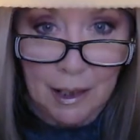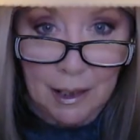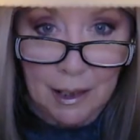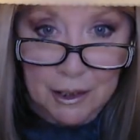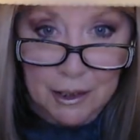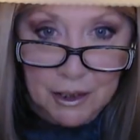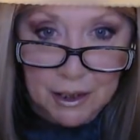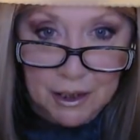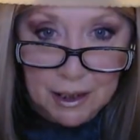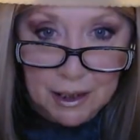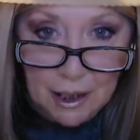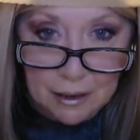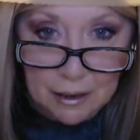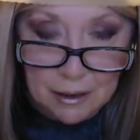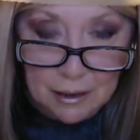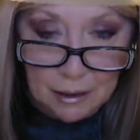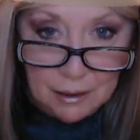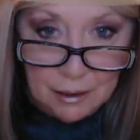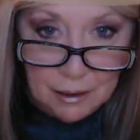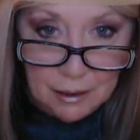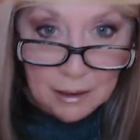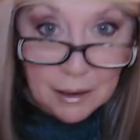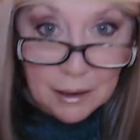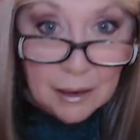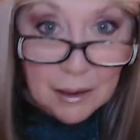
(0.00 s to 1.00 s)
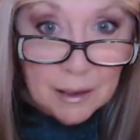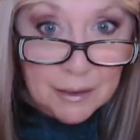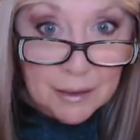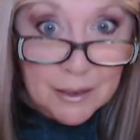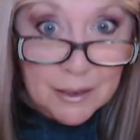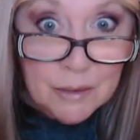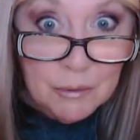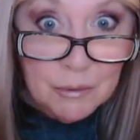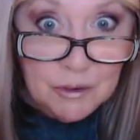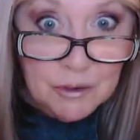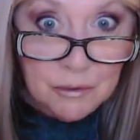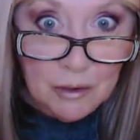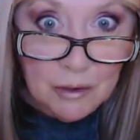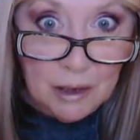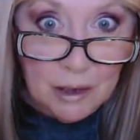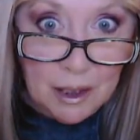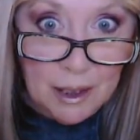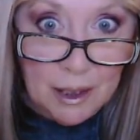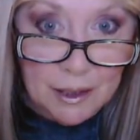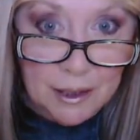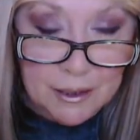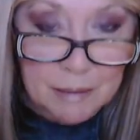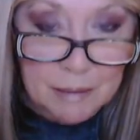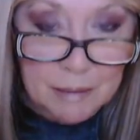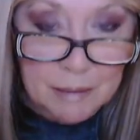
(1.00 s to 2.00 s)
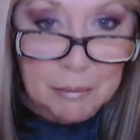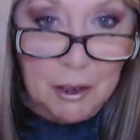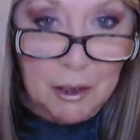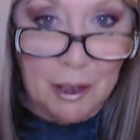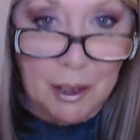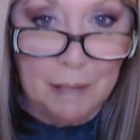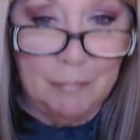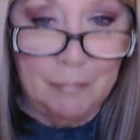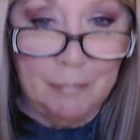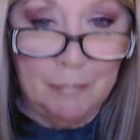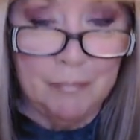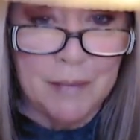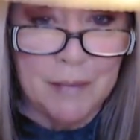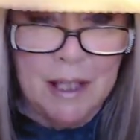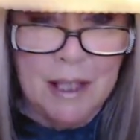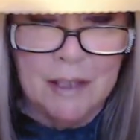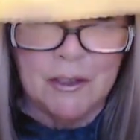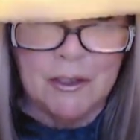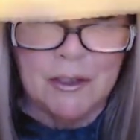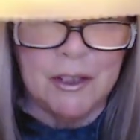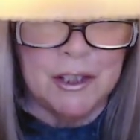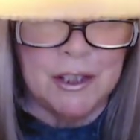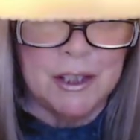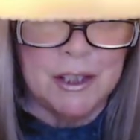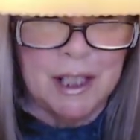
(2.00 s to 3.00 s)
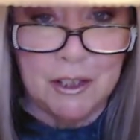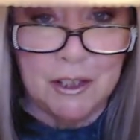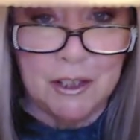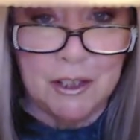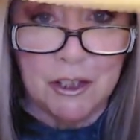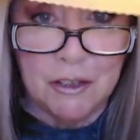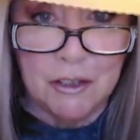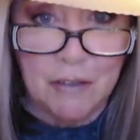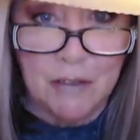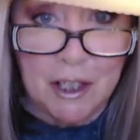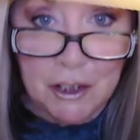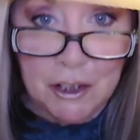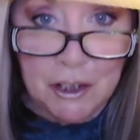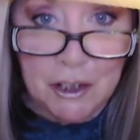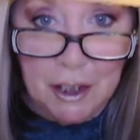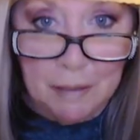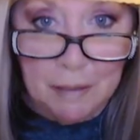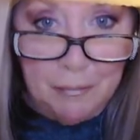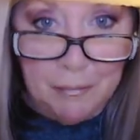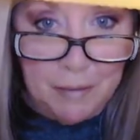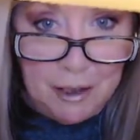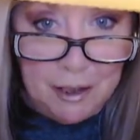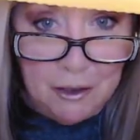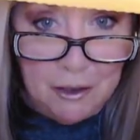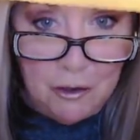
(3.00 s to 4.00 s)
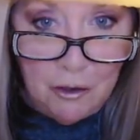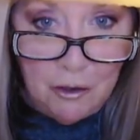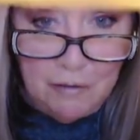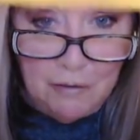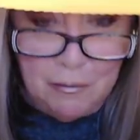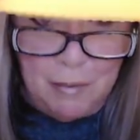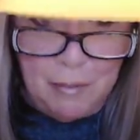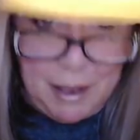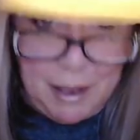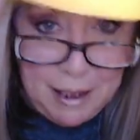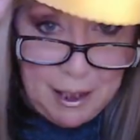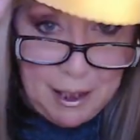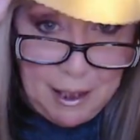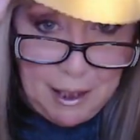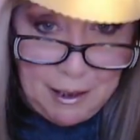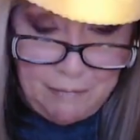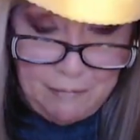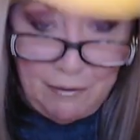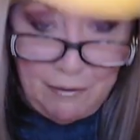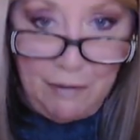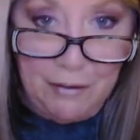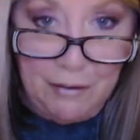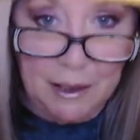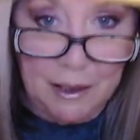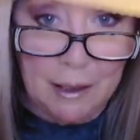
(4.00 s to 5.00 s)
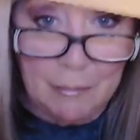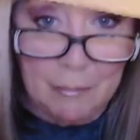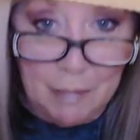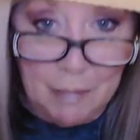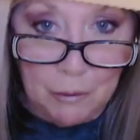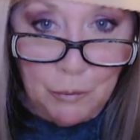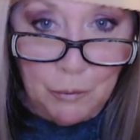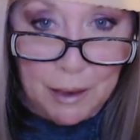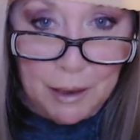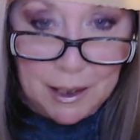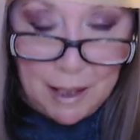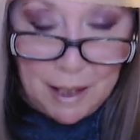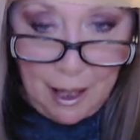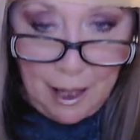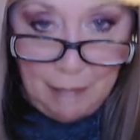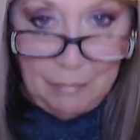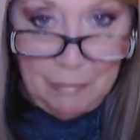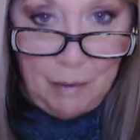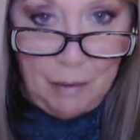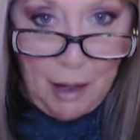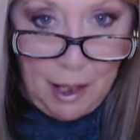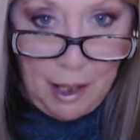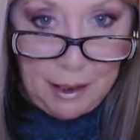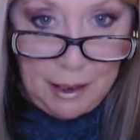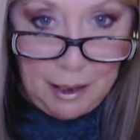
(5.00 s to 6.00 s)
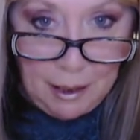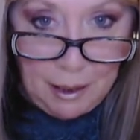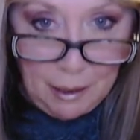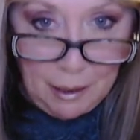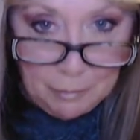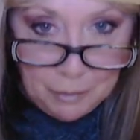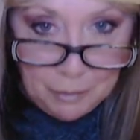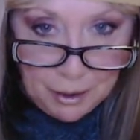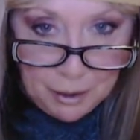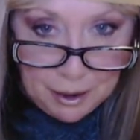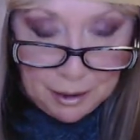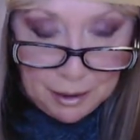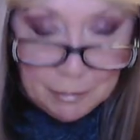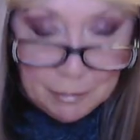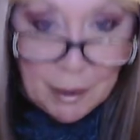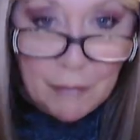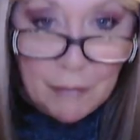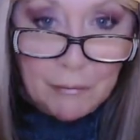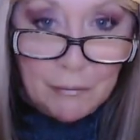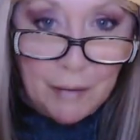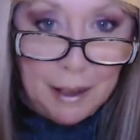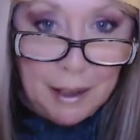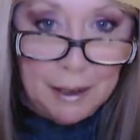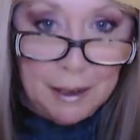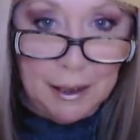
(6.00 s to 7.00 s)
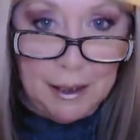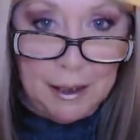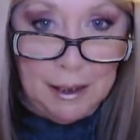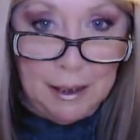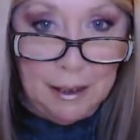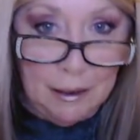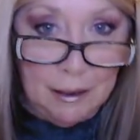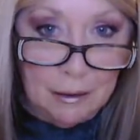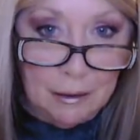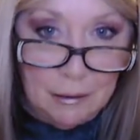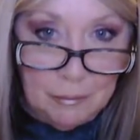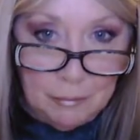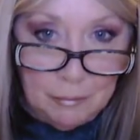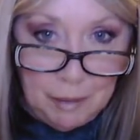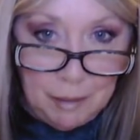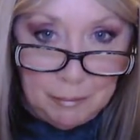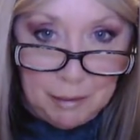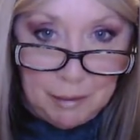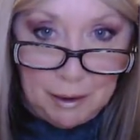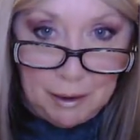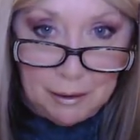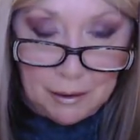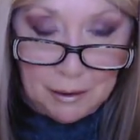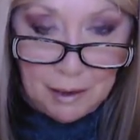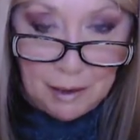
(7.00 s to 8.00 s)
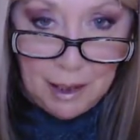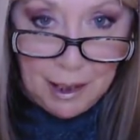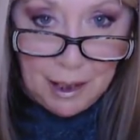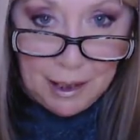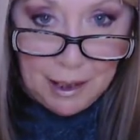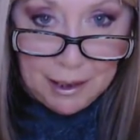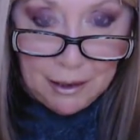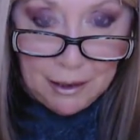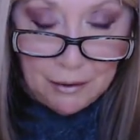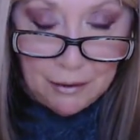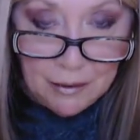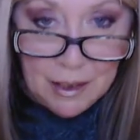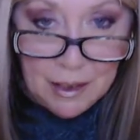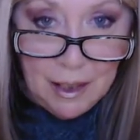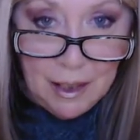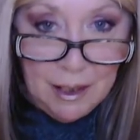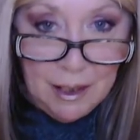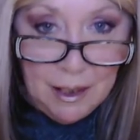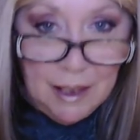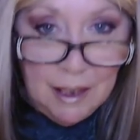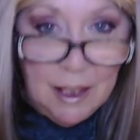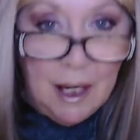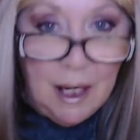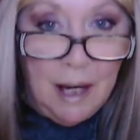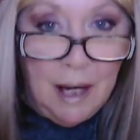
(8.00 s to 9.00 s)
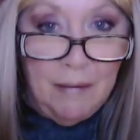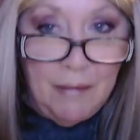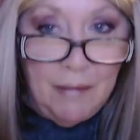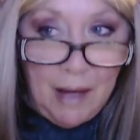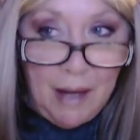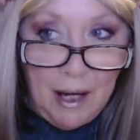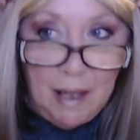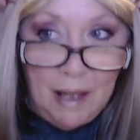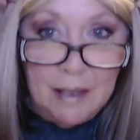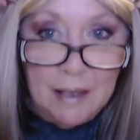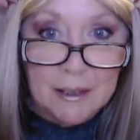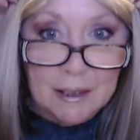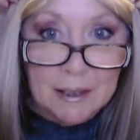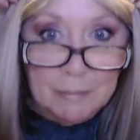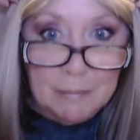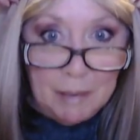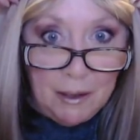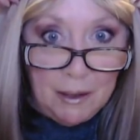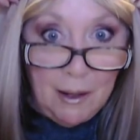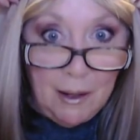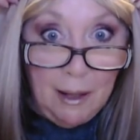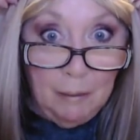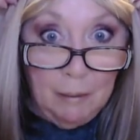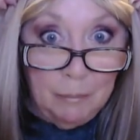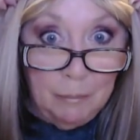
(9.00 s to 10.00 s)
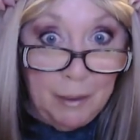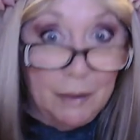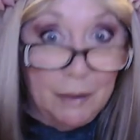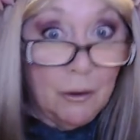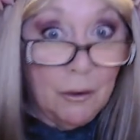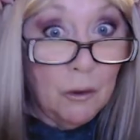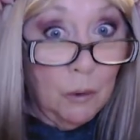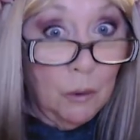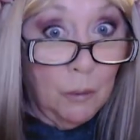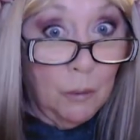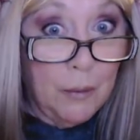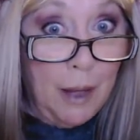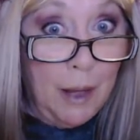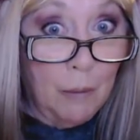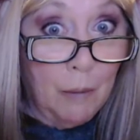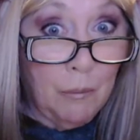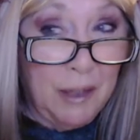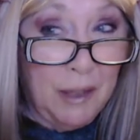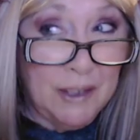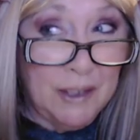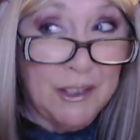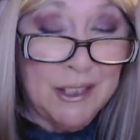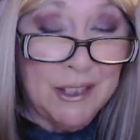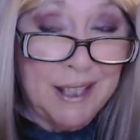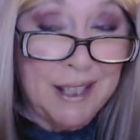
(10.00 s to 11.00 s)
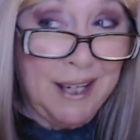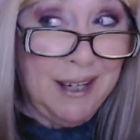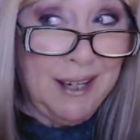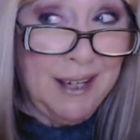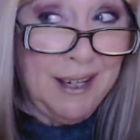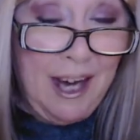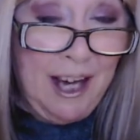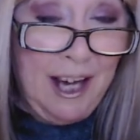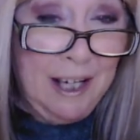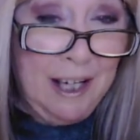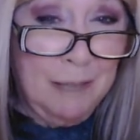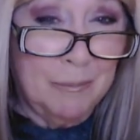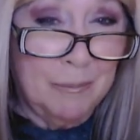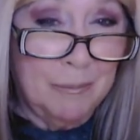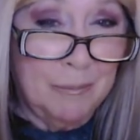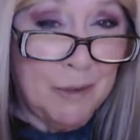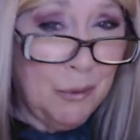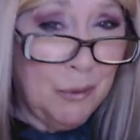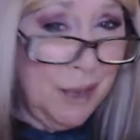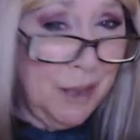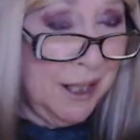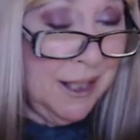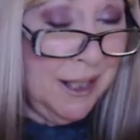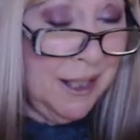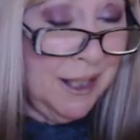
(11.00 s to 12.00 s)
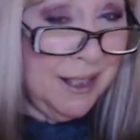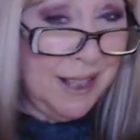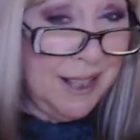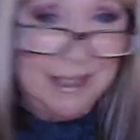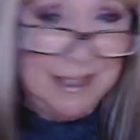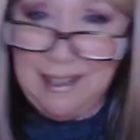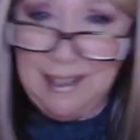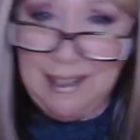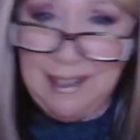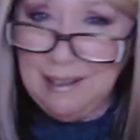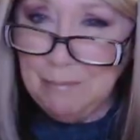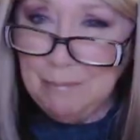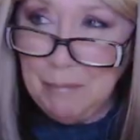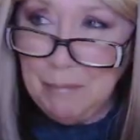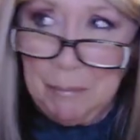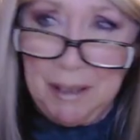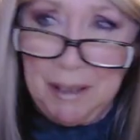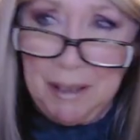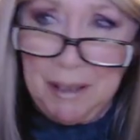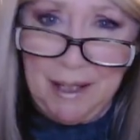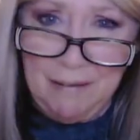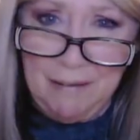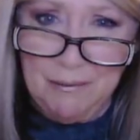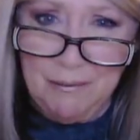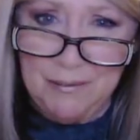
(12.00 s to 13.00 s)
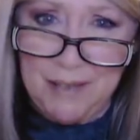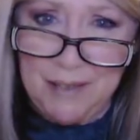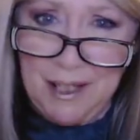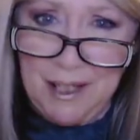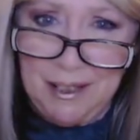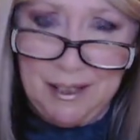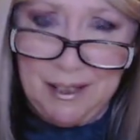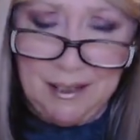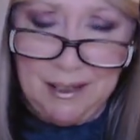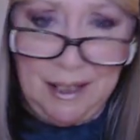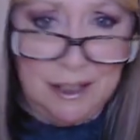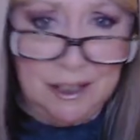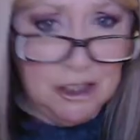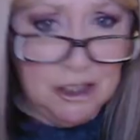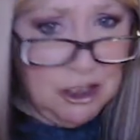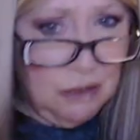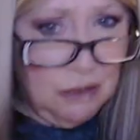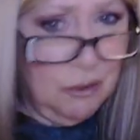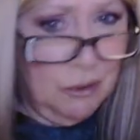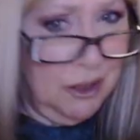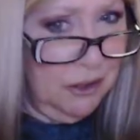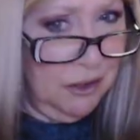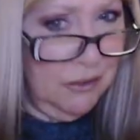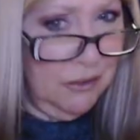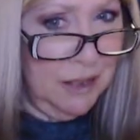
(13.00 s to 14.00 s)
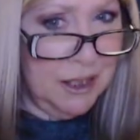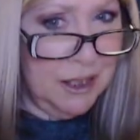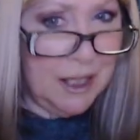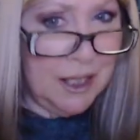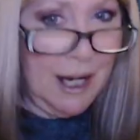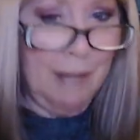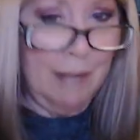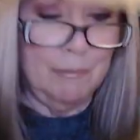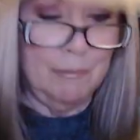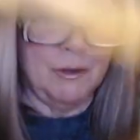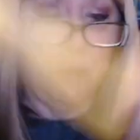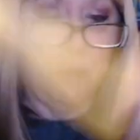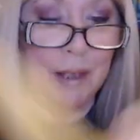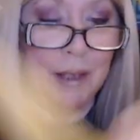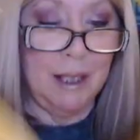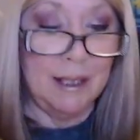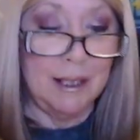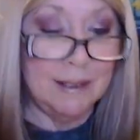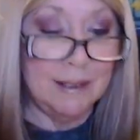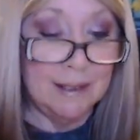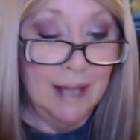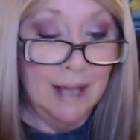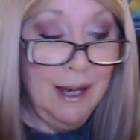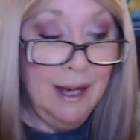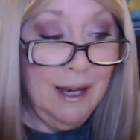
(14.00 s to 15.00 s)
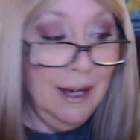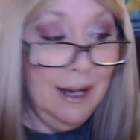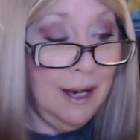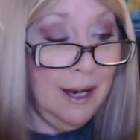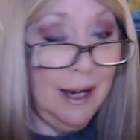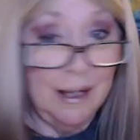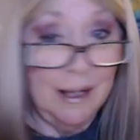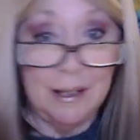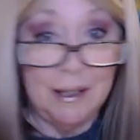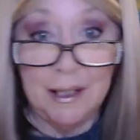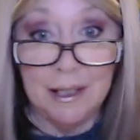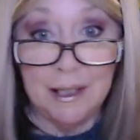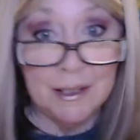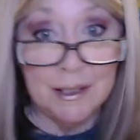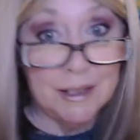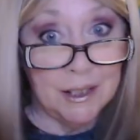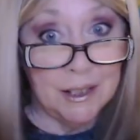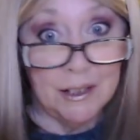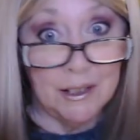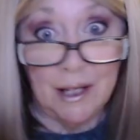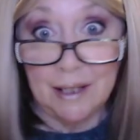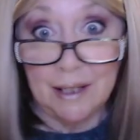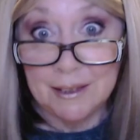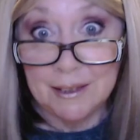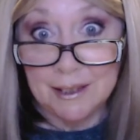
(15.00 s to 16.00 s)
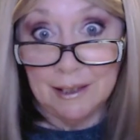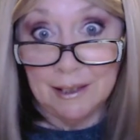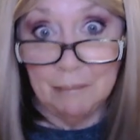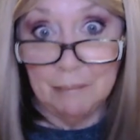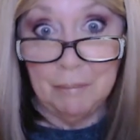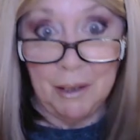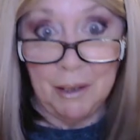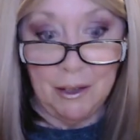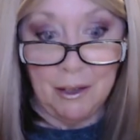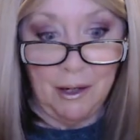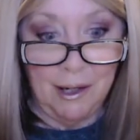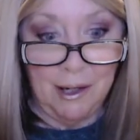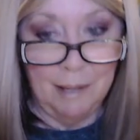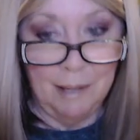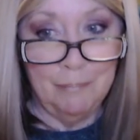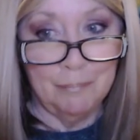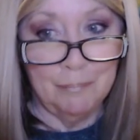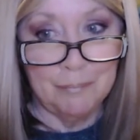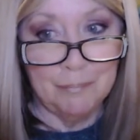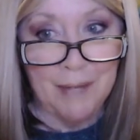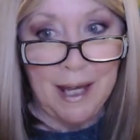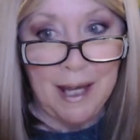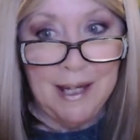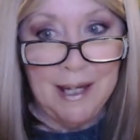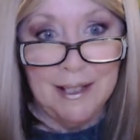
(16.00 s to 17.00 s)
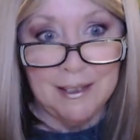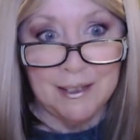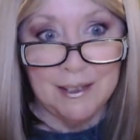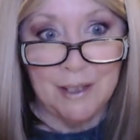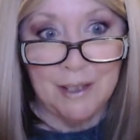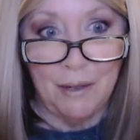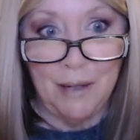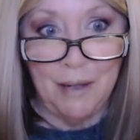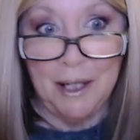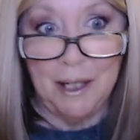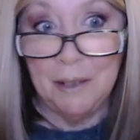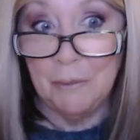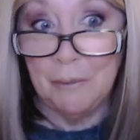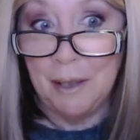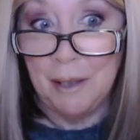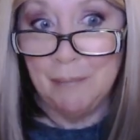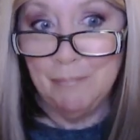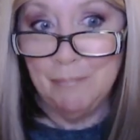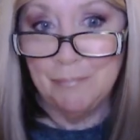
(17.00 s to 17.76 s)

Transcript: I just kind of and this one's really hard to put on. So I just kind of stretch it, get it over my head. I've already got my wig cap on and I'll put it about right here, maybe a little higher. And that's been helping hold that Wednesday Addams wig in. I think maybe I've done it like two or three times with this and it did not slip at all. So anyway,